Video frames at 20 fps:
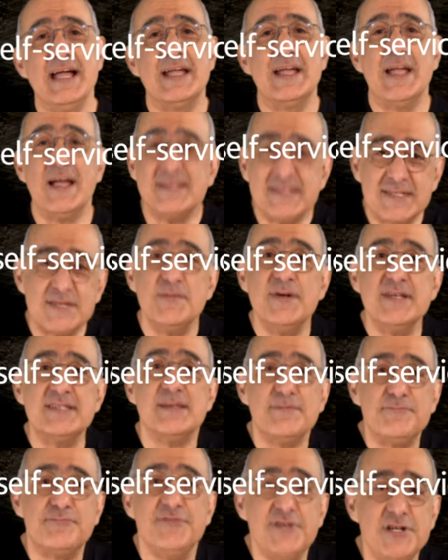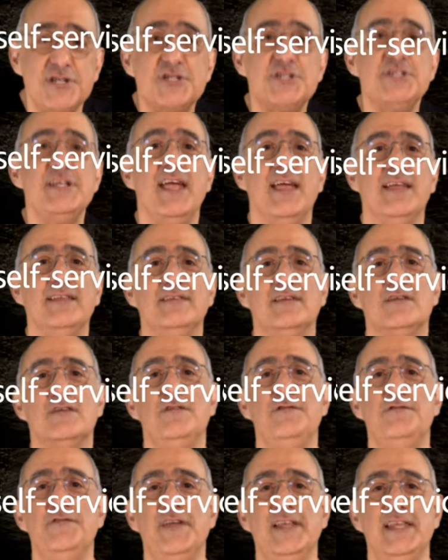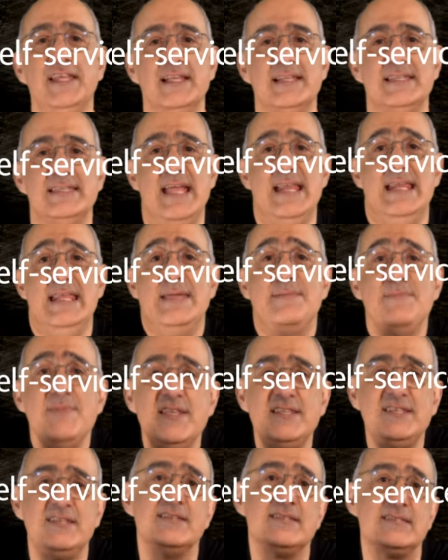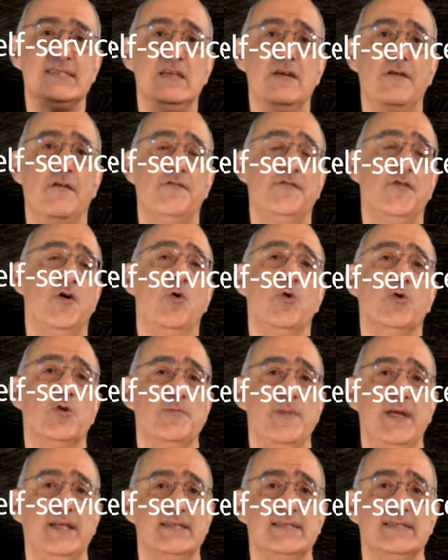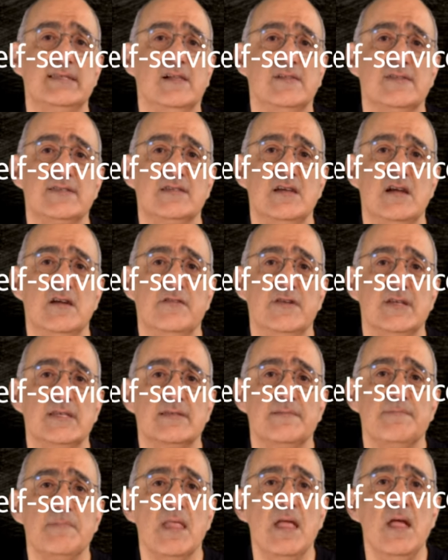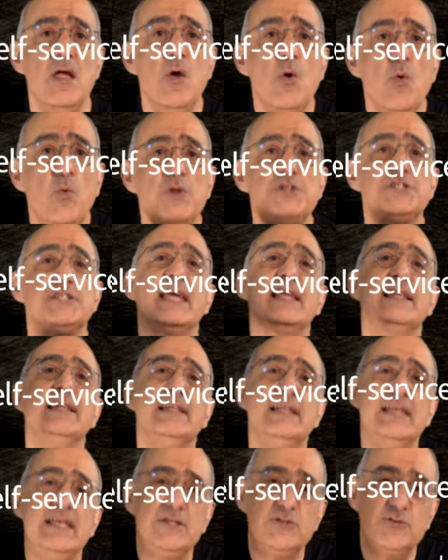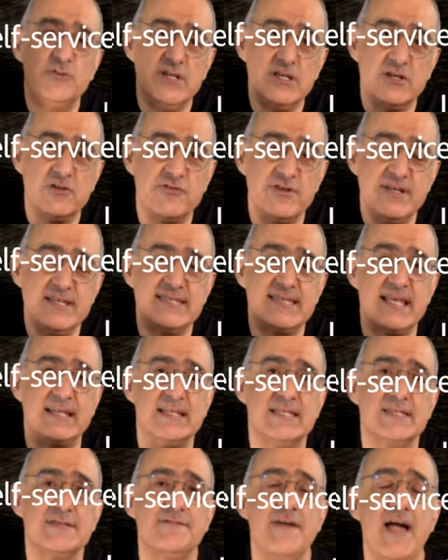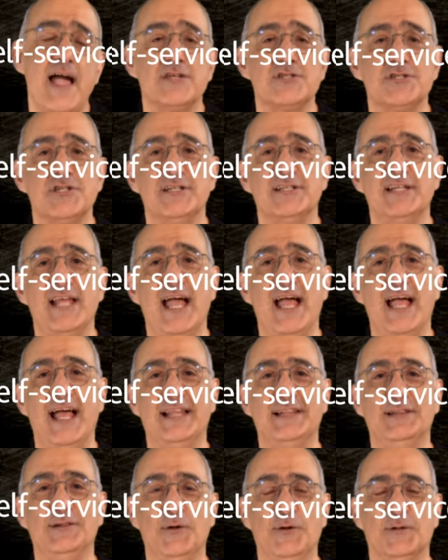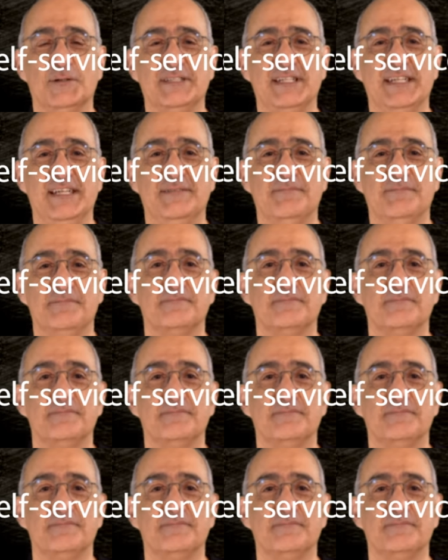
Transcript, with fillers: Customers appreciate the convenience and immediacy of automated self-service, which can lead to increased satisfaction and loyalty.